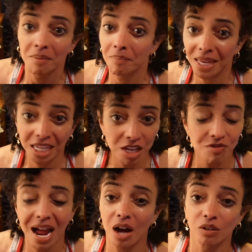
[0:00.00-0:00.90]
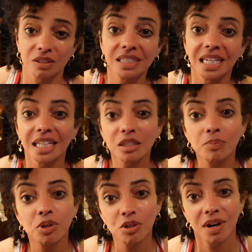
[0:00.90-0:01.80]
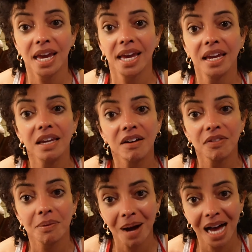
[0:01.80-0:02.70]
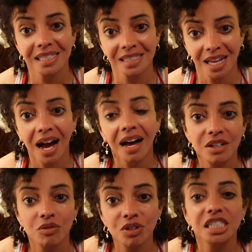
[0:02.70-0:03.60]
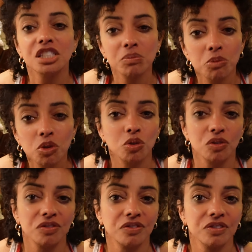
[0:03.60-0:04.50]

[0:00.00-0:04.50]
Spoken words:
making rounds to get the puree of the masa really smooth.